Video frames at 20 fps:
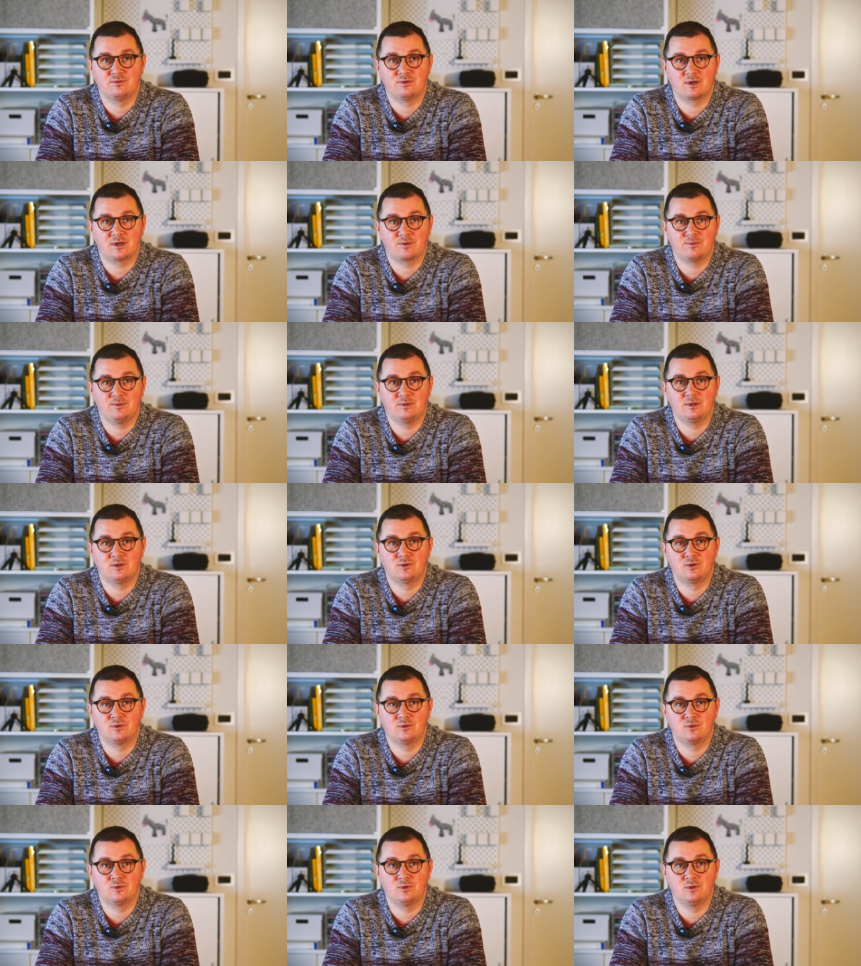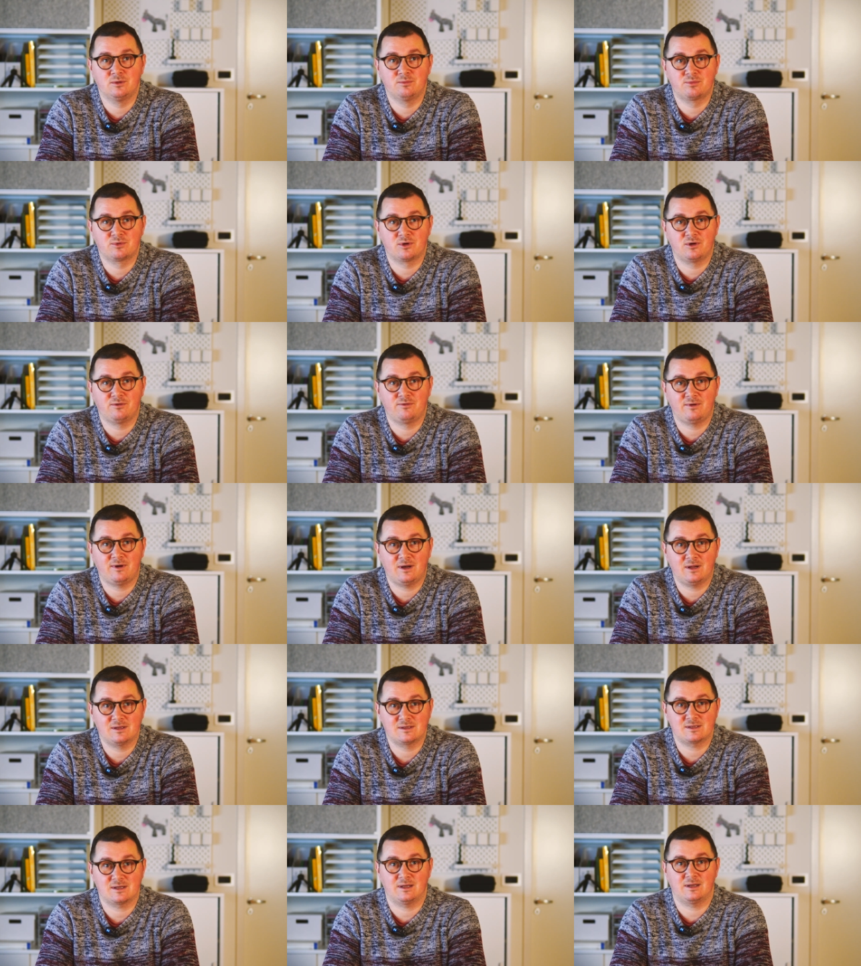work with the 2D
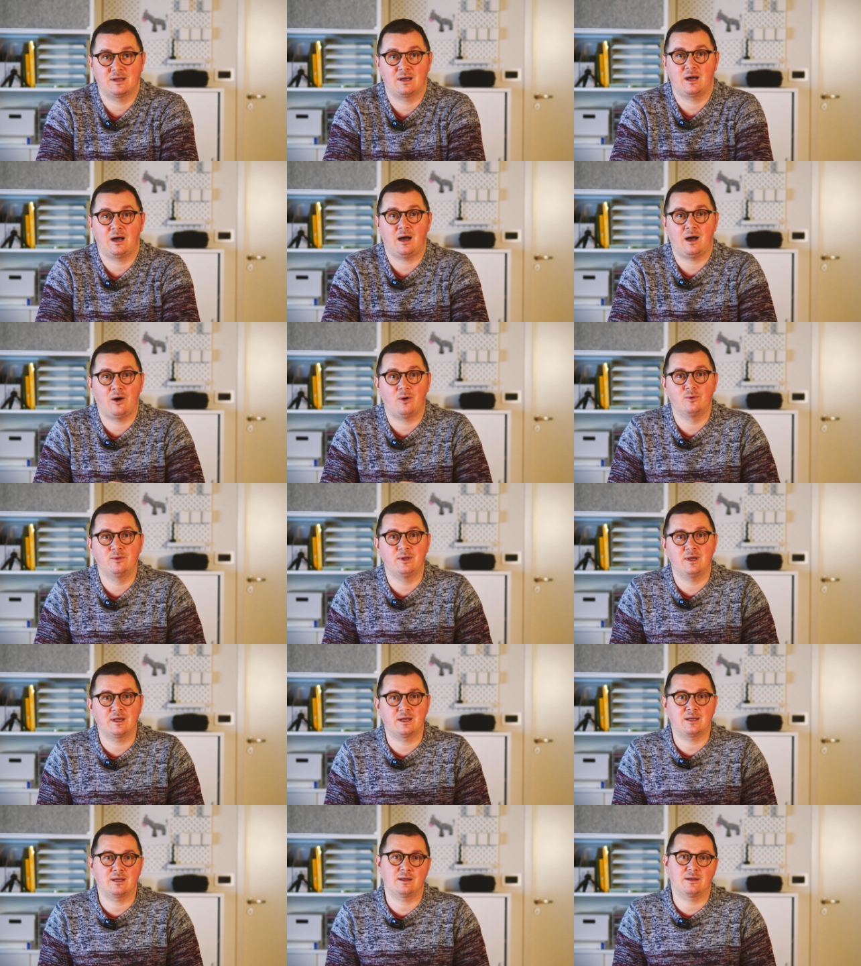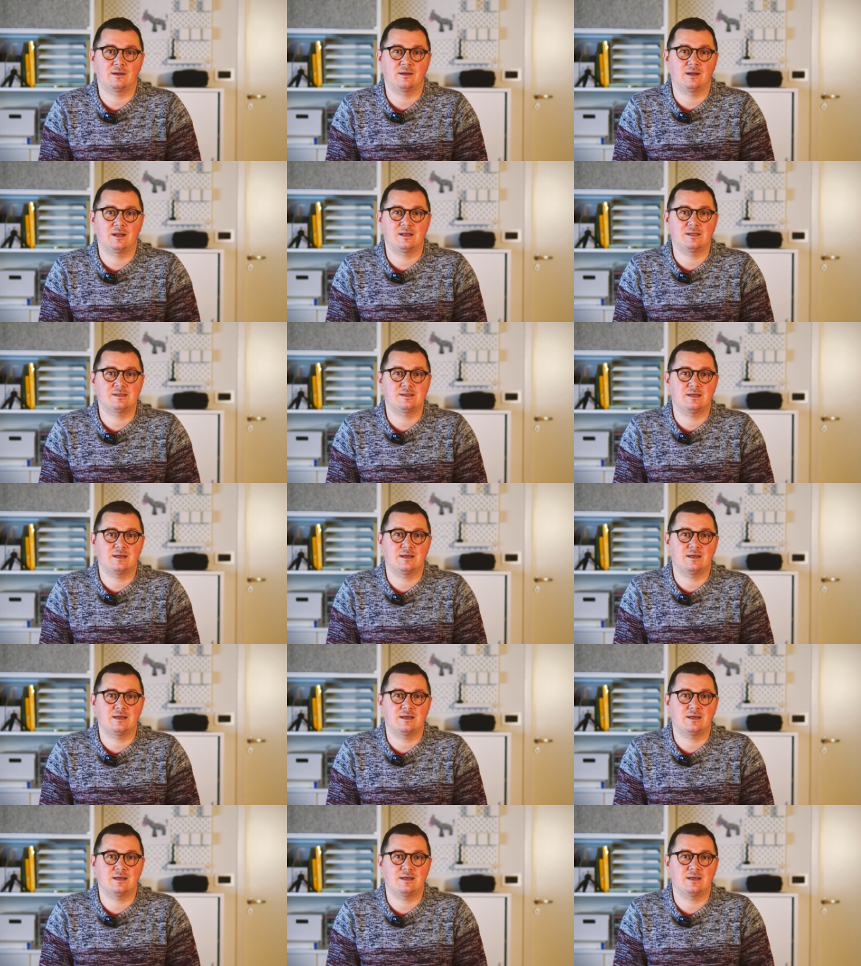profiles and how they can, let's